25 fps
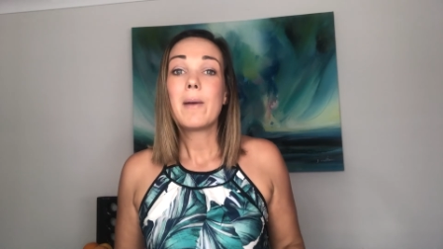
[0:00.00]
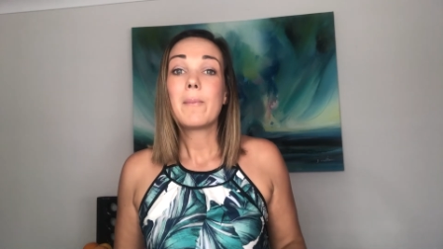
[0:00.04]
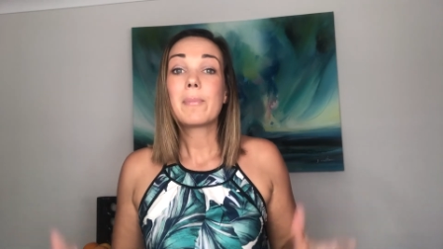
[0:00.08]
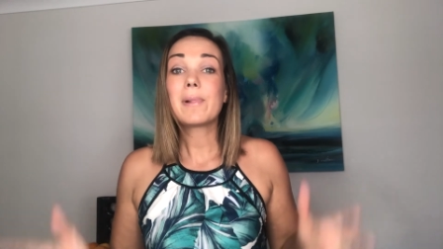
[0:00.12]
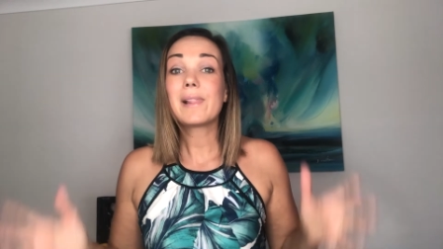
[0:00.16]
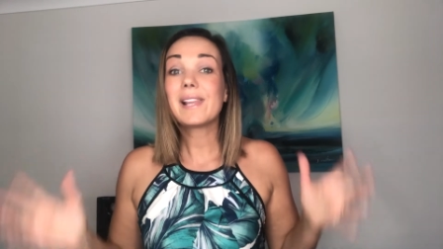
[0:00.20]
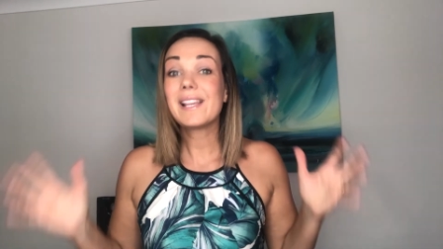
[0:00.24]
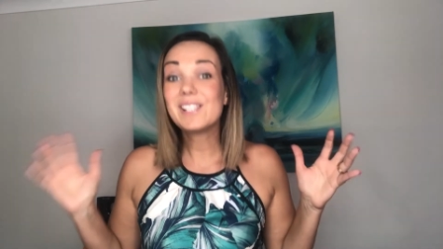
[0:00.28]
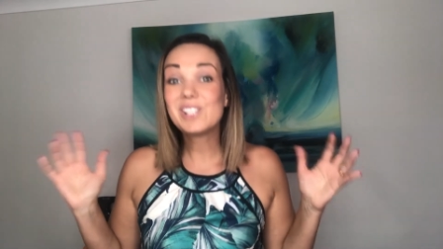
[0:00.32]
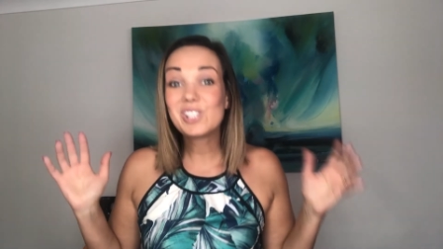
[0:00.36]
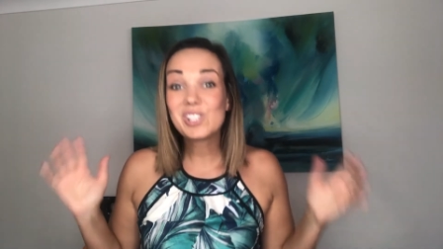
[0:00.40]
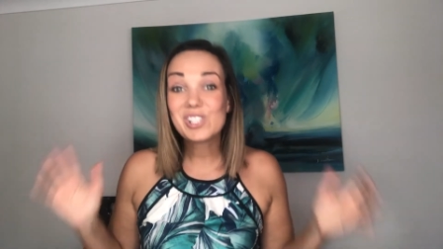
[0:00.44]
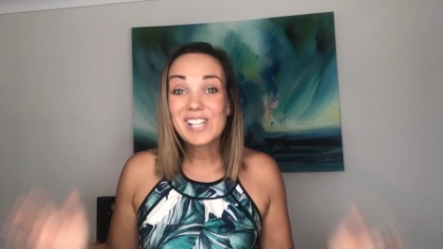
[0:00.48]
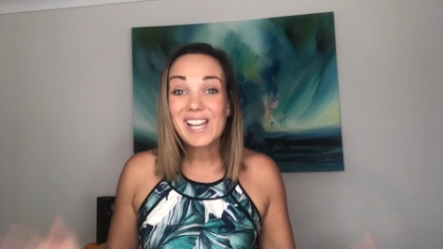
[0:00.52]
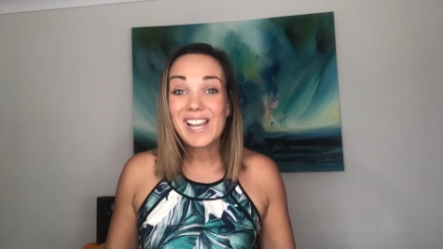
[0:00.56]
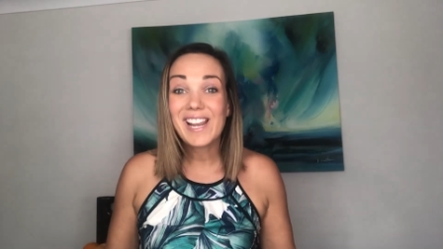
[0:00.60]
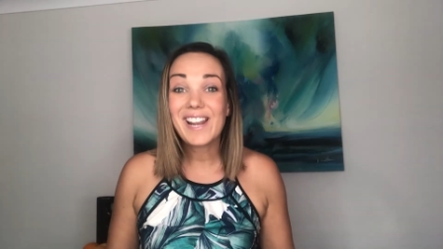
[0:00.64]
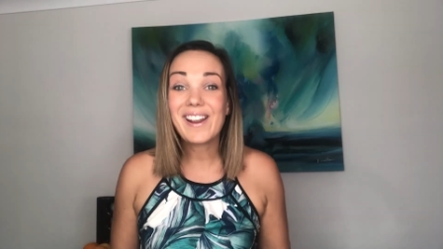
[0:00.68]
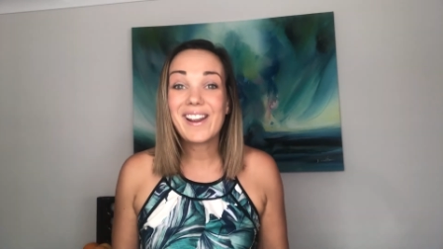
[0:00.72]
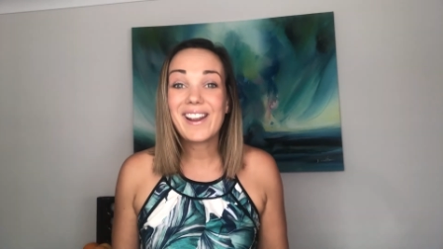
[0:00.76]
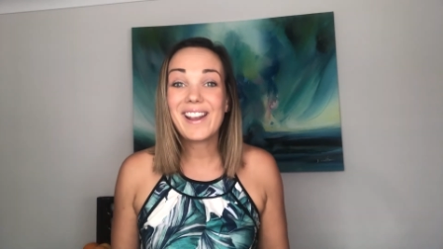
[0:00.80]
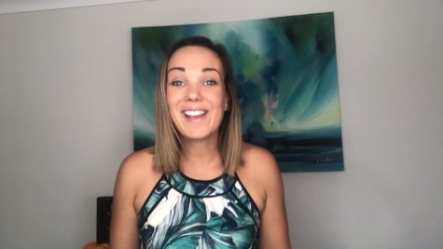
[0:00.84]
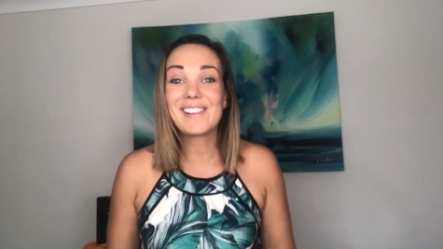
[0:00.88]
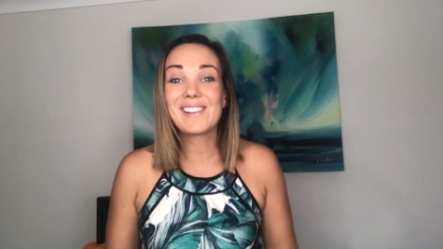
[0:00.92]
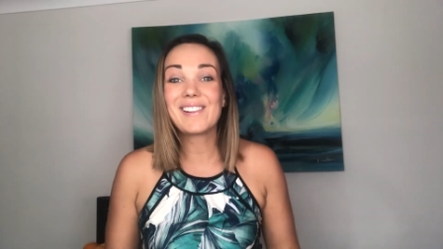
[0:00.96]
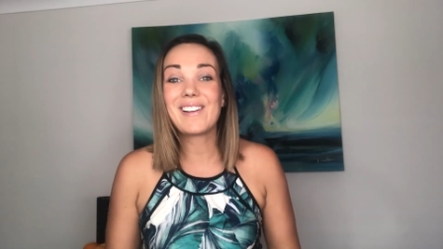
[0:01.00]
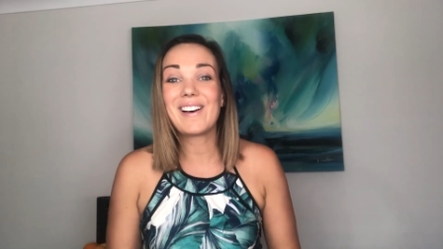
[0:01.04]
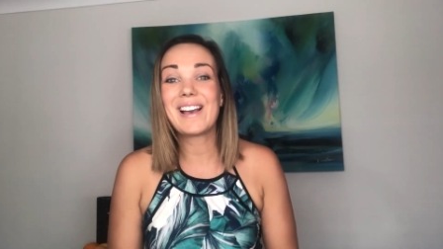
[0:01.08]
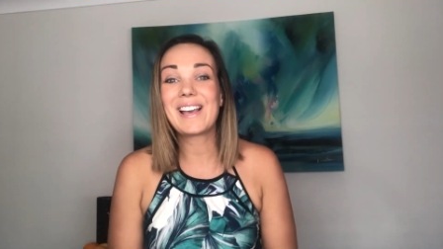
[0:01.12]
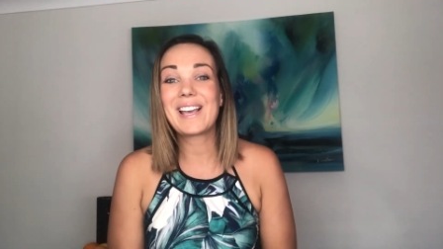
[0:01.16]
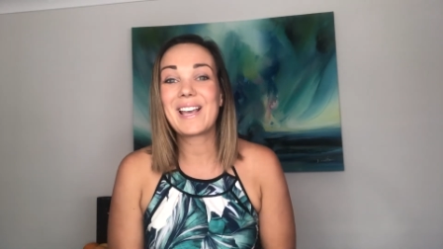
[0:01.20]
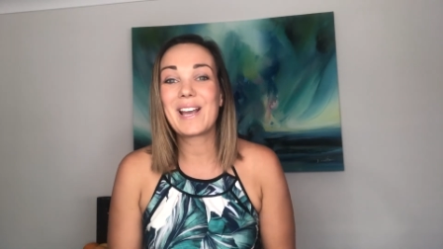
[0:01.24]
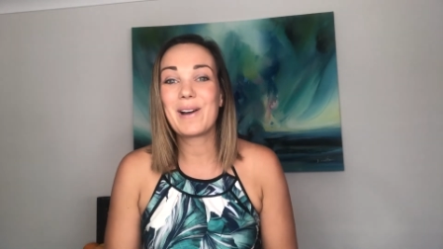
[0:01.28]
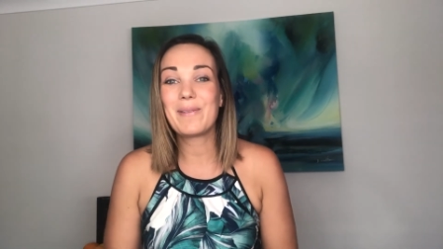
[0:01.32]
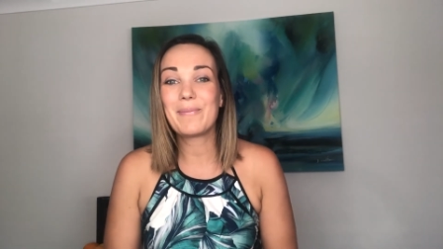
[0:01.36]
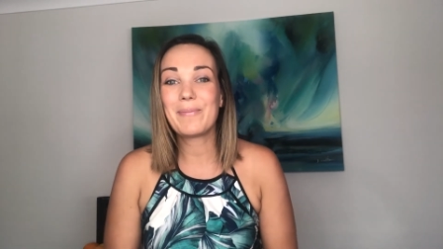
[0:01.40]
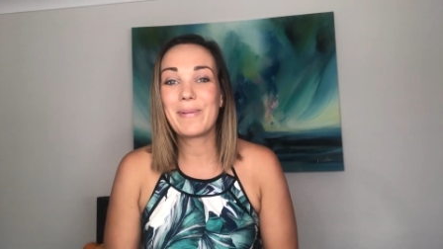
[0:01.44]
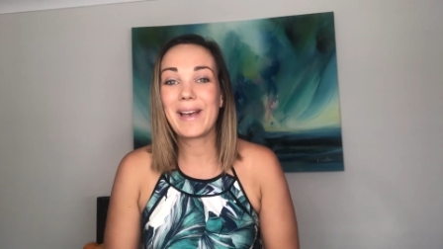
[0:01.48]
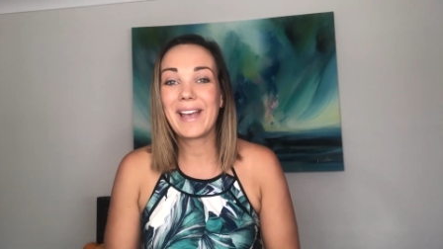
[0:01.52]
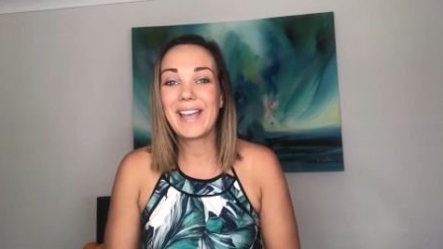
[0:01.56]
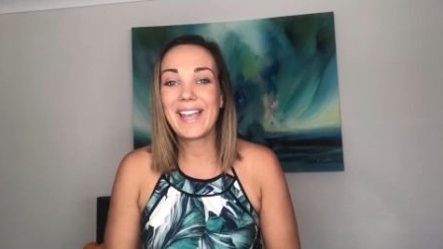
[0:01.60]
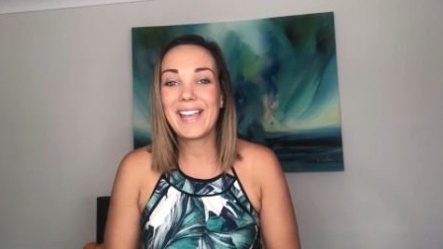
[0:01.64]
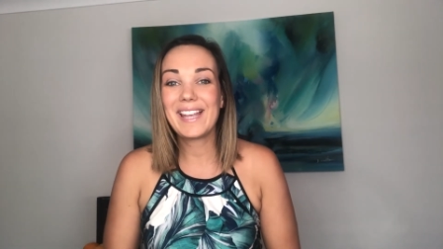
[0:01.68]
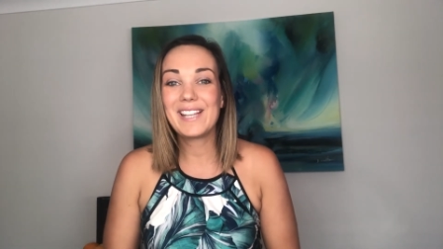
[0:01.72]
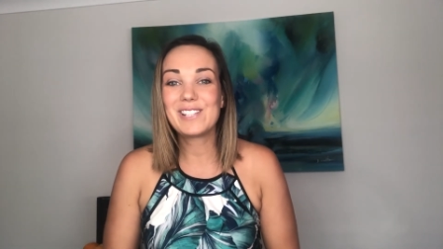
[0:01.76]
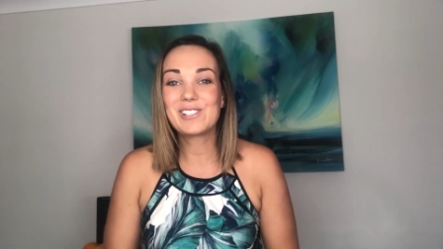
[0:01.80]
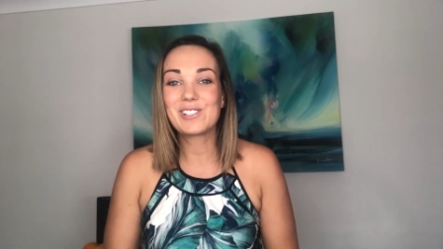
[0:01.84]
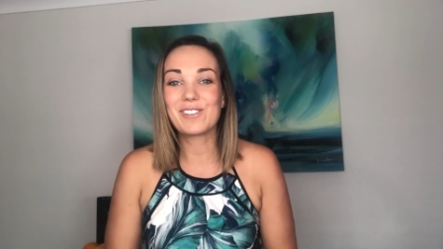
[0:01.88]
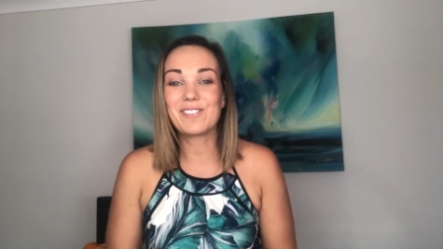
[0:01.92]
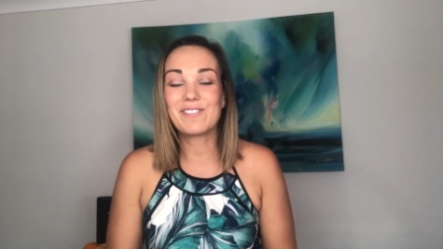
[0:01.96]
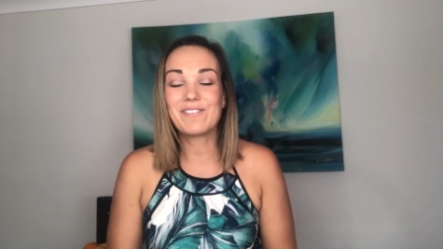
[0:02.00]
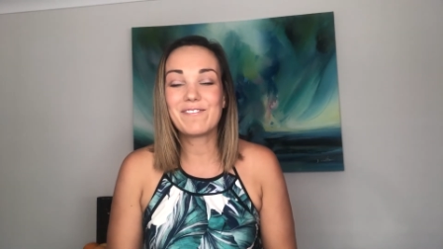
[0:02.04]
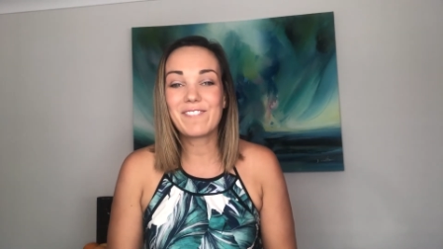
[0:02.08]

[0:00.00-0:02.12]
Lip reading: Please share and like our page on